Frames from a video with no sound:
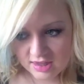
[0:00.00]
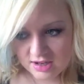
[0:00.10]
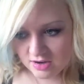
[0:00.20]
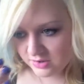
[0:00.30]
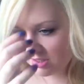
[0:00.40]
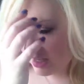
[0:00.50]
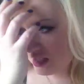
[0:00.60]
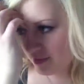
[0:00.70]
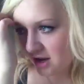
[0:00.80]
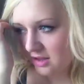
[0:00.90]
you know I was
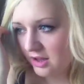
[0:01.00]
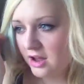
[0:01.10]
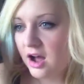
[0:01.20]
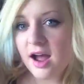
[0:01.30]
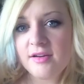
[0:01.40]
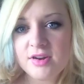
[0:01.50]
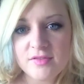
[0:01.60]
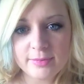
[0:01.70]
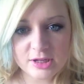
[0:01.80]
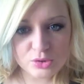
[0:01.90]
thinking about it, like, I have
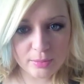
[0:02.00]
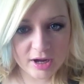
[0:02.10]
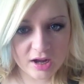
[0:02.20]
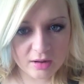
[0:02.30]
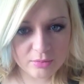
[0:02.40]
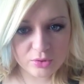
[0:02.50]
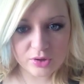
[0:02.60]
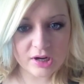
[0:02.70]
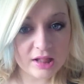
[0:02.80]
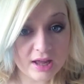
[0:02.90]
never been to a pub
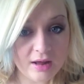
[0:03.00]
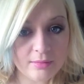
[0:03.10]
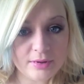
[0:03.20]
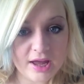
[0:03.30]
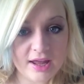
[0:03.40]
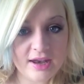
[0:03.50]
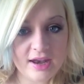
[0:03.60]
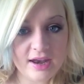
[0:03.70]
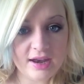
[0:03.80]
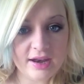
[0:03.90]
or a club
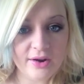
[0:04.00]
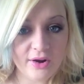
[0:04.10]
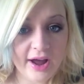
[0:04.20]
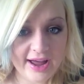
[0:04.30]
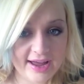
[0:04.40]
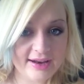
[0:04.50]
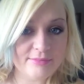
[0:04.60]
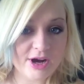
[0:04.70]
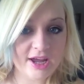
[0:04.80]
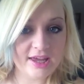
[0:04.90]
and not had
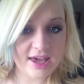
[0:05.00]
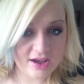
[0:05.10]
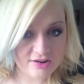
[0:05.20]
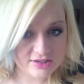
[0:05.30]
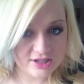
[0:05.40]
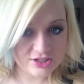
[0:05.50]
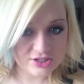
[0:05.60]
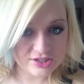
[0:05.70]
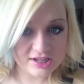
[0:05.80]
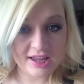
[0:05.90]
my hair
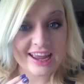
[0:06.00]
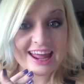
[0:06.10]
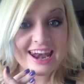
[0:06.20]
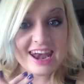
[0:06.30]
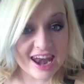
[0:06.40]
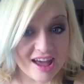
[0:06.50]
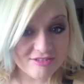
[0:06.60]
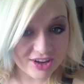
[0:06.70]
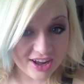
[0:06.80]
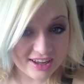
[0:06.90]
extensions in like
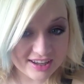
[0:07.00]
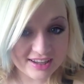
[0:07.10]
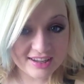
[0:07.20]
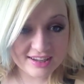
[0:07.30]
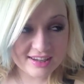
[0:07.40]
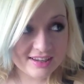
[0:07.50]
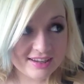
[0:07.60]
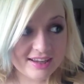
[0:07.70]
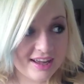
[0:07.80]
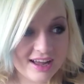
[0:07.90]
never
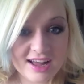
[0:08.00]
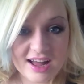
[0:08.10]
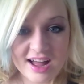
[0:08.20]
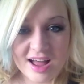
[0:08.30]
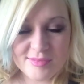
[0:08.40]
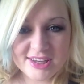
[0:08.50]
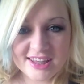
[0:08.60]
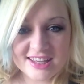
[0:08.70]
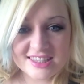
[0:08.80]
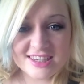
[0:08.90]
I mean
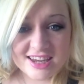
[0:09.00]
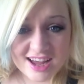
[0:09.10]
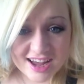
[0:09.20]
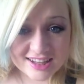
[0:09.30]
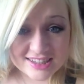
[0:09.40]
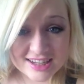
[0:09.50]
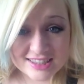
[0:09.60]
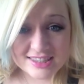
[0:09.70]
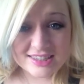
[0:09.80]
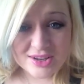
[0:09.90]
that's nuts
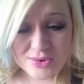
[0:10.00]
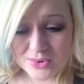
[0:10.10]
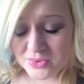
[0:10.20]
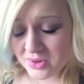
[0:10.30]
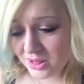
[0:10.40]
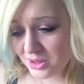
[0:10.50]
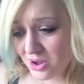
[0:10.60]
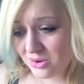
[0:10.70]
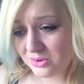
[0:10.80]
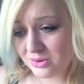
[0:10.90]
that's so
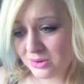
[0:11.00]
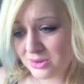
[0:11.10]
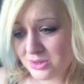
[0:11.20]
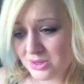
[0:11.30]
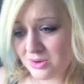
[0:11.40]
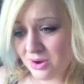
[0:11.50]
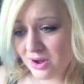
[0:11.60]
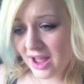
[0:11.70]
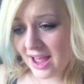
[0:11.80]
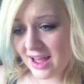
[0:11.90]
long to
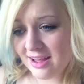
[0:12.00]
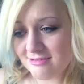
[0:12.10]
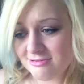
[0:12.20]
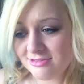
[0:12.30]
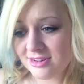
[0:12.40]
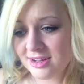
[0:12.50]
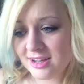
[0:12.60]
not have